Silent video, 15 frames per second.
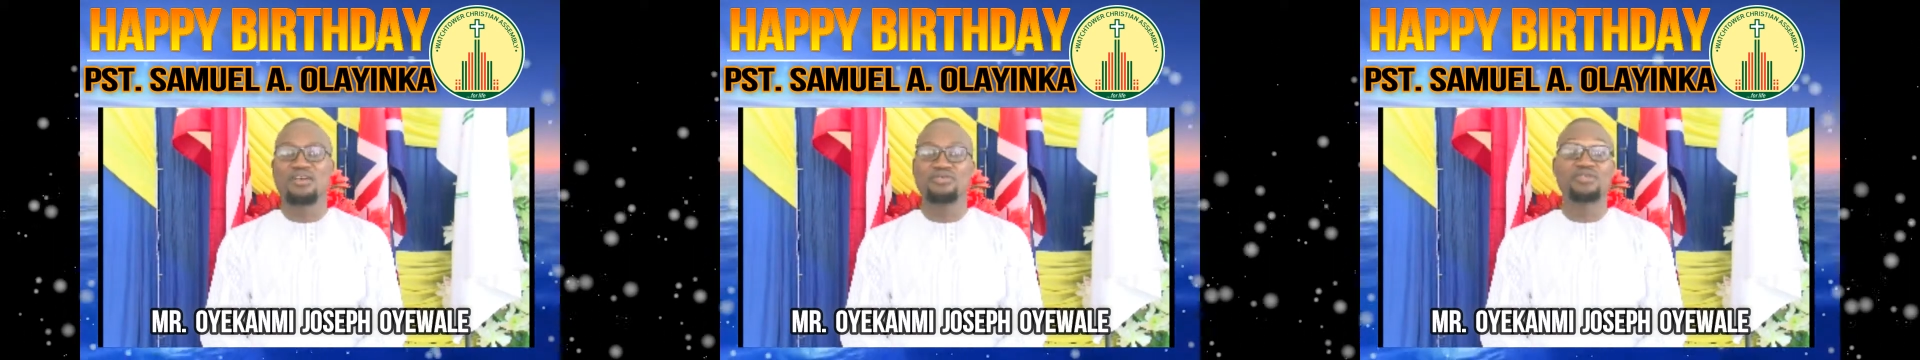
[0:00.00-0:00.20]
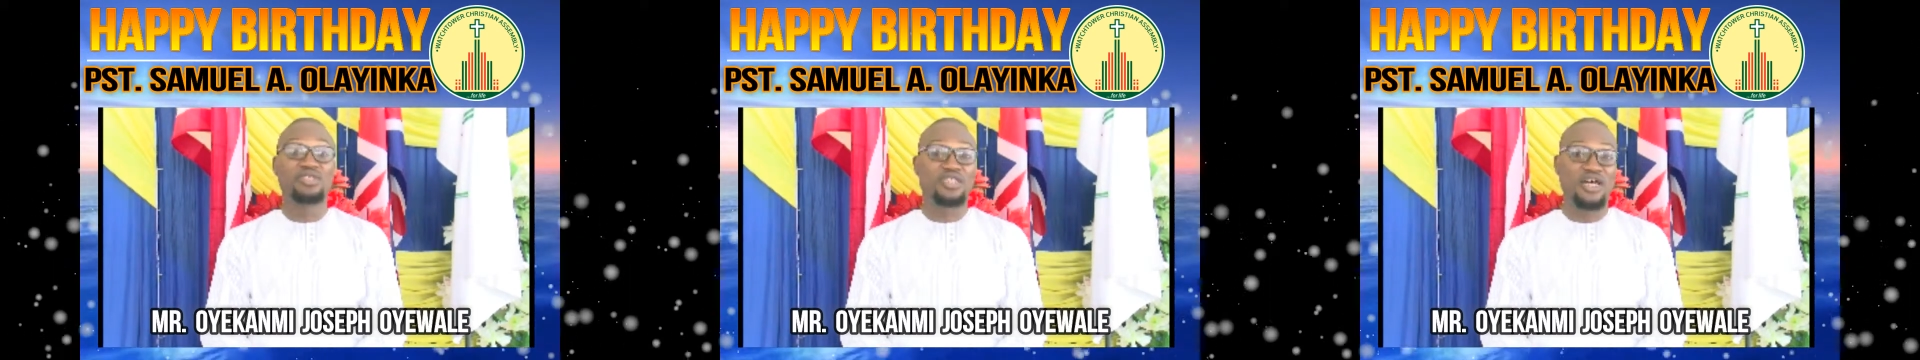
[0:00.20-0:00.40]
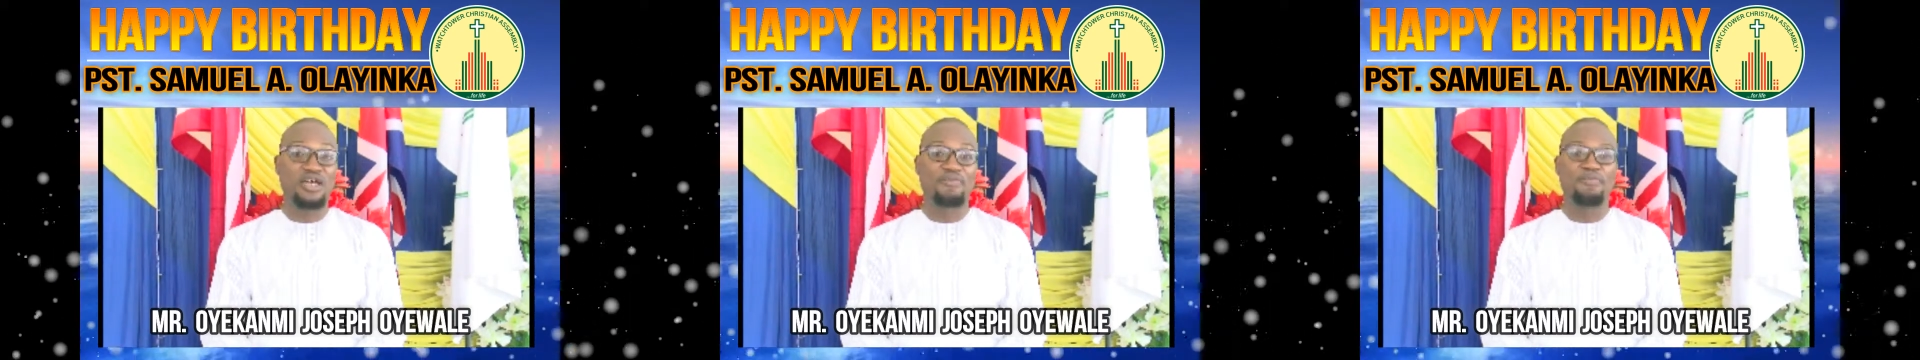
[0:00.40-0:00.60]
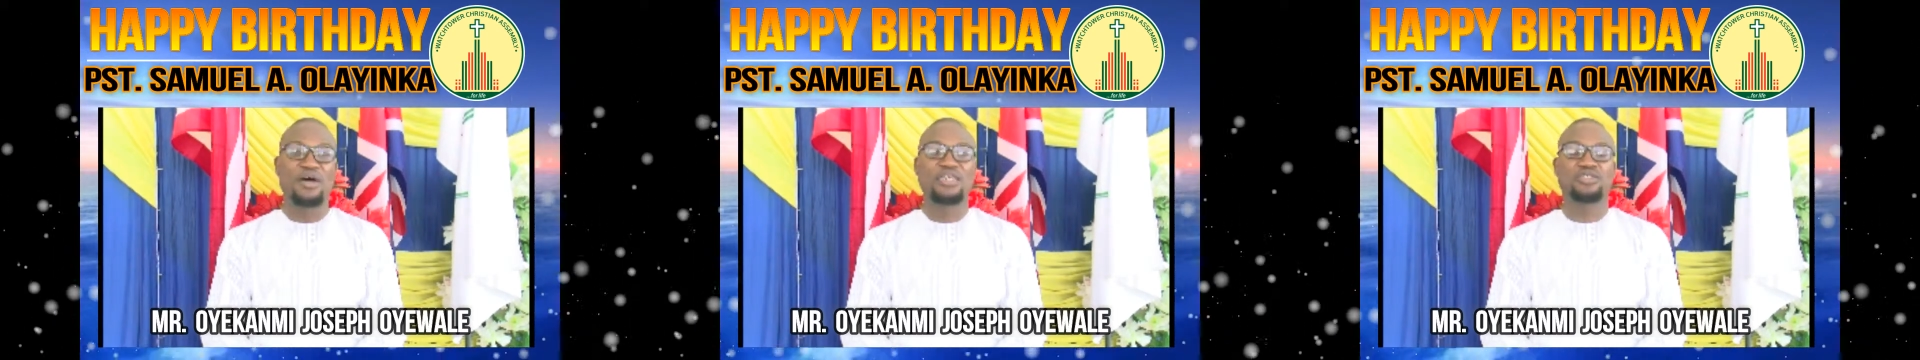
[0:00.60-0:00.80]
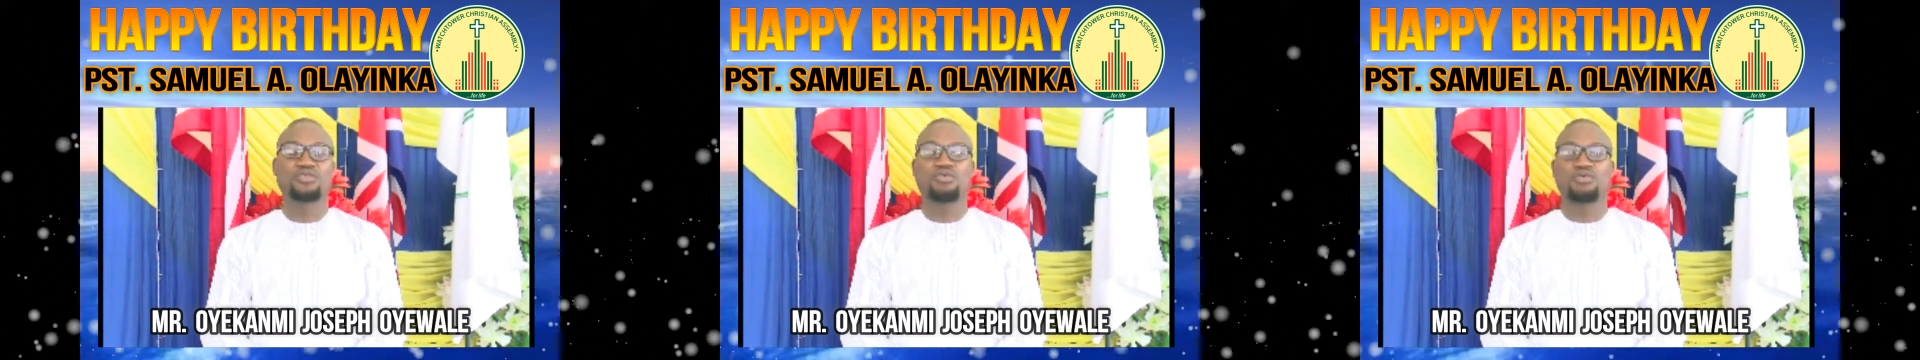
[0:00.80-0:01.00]
who is now a
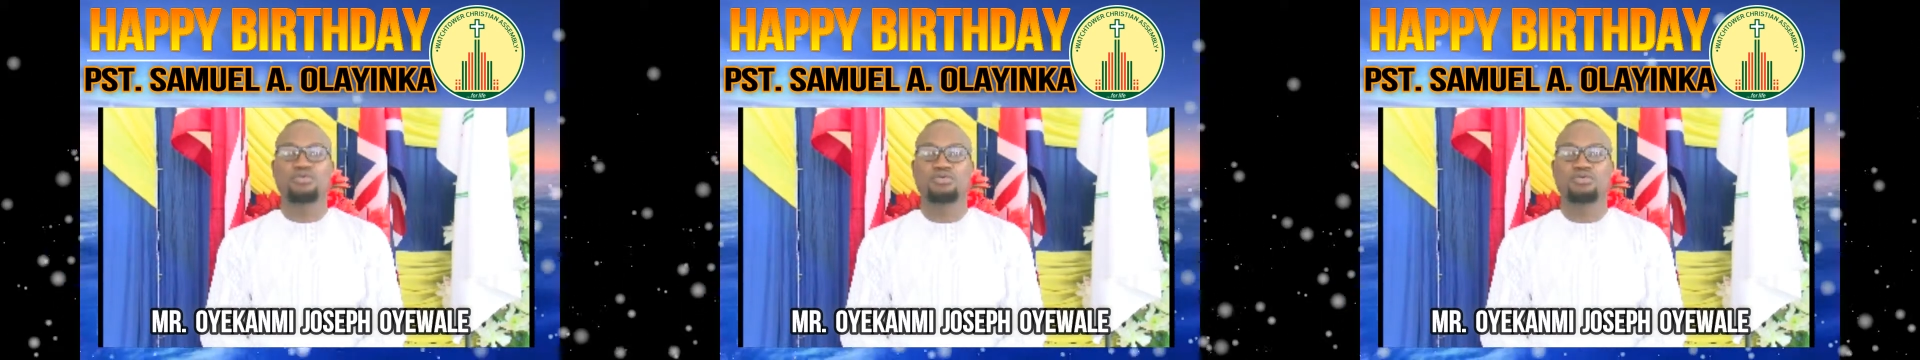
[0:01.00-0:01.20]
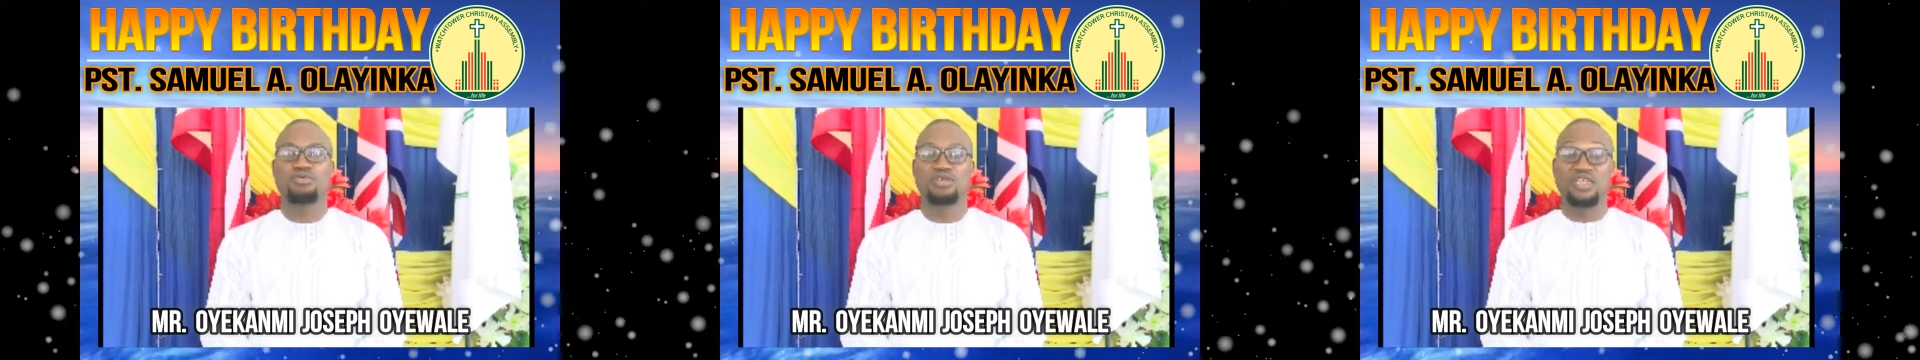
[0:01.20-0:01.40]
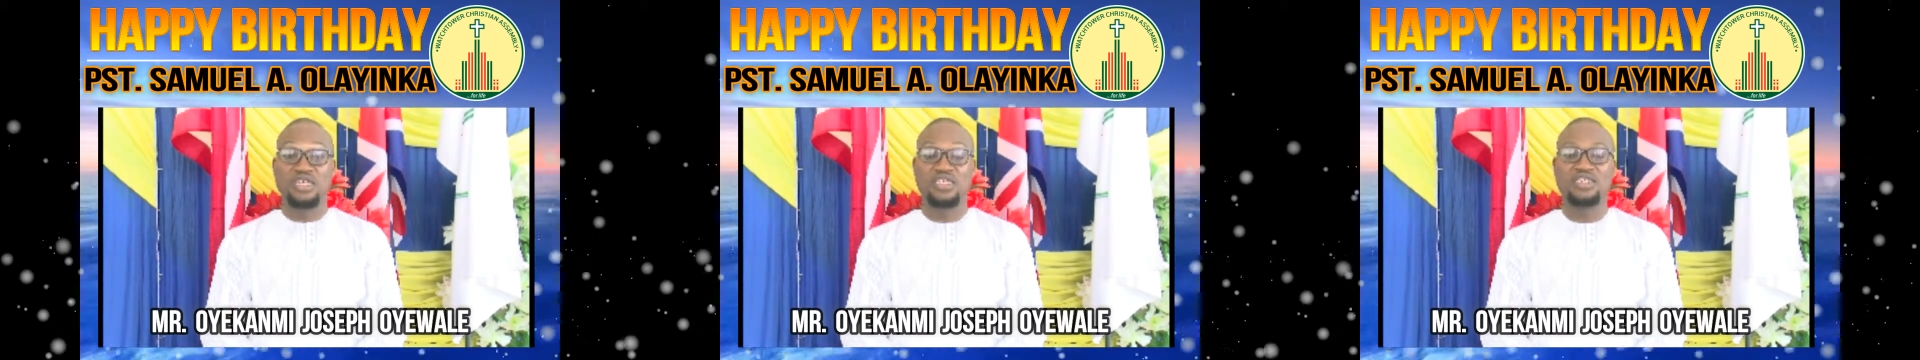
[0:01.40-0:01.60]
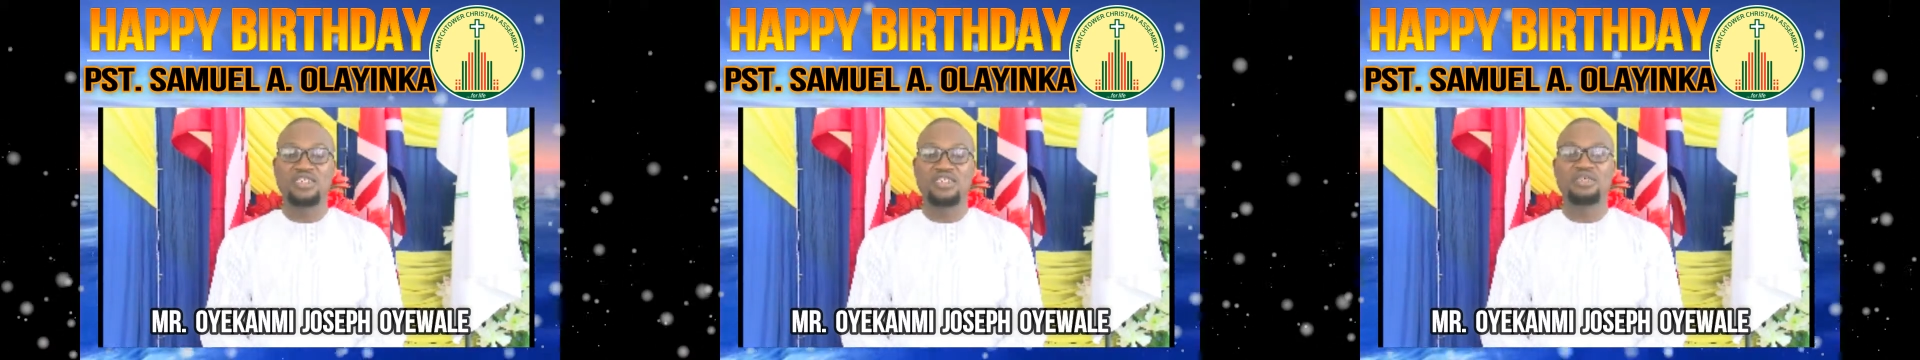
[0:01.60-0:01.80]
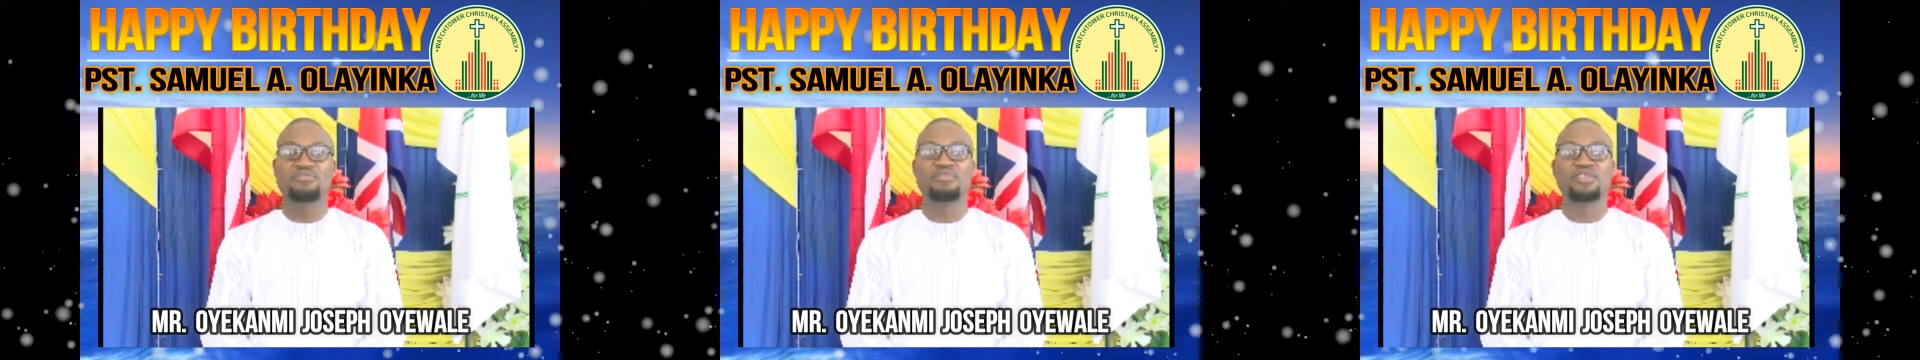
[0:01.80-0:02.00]
pastor in this
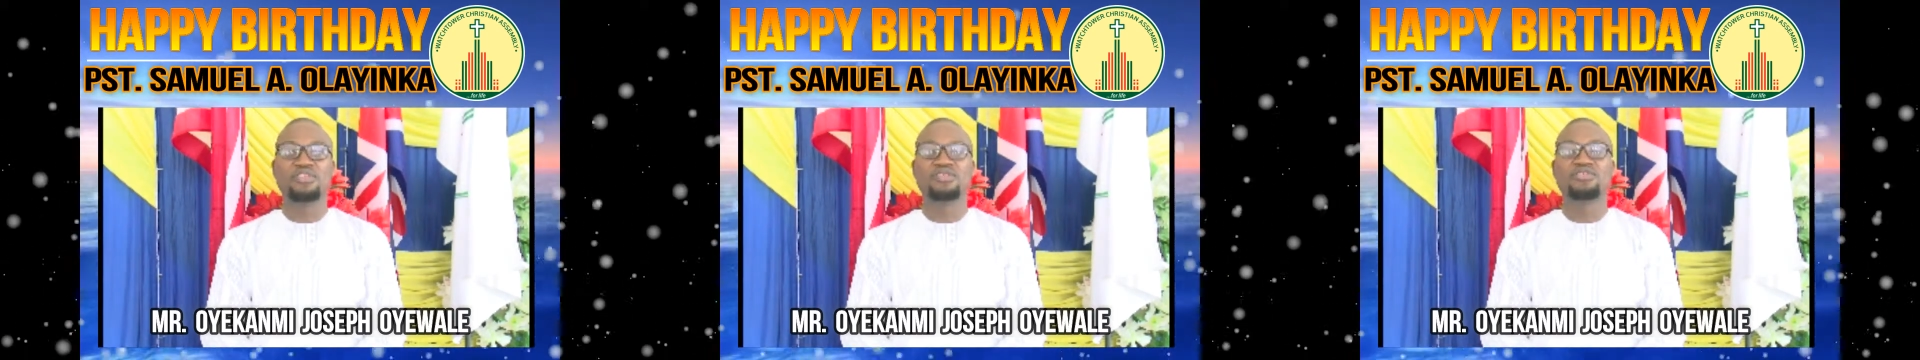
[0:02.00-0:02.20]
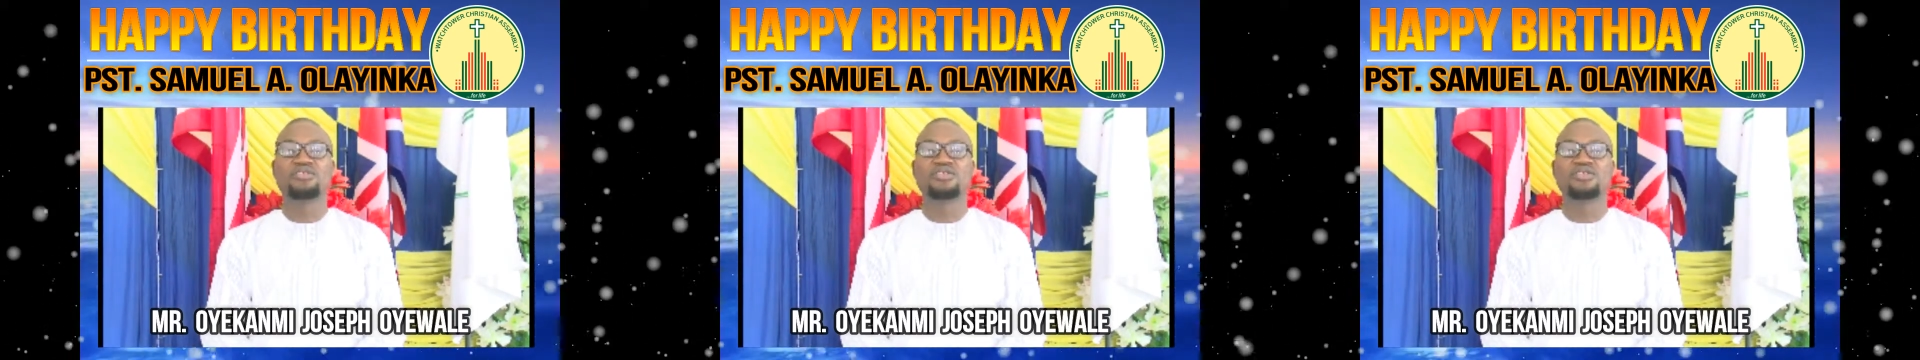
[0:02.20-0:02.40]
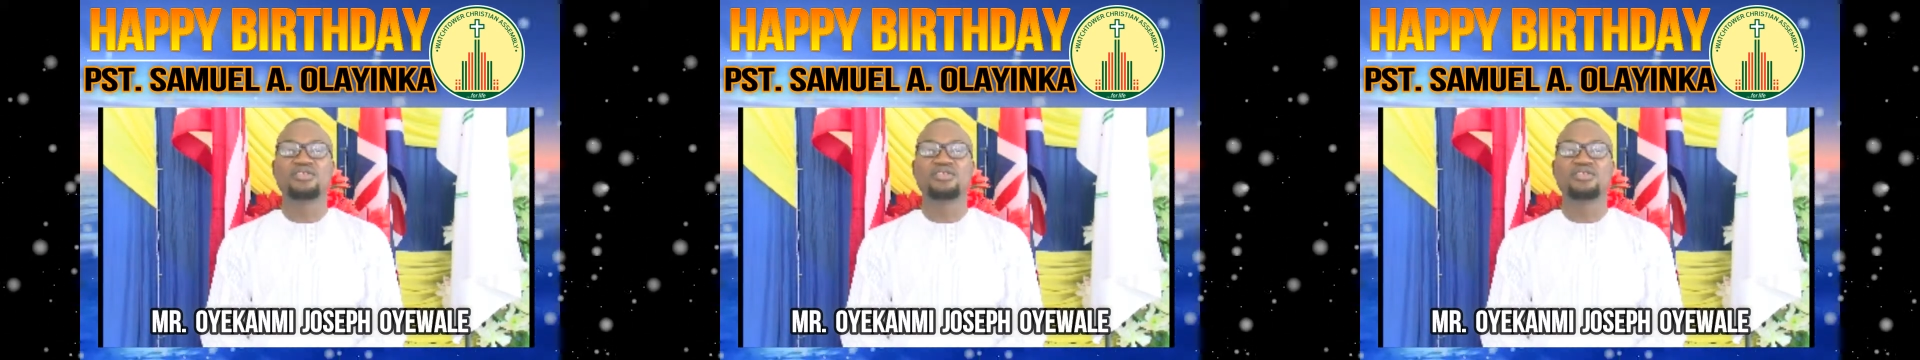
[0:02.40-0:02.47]
same ministry.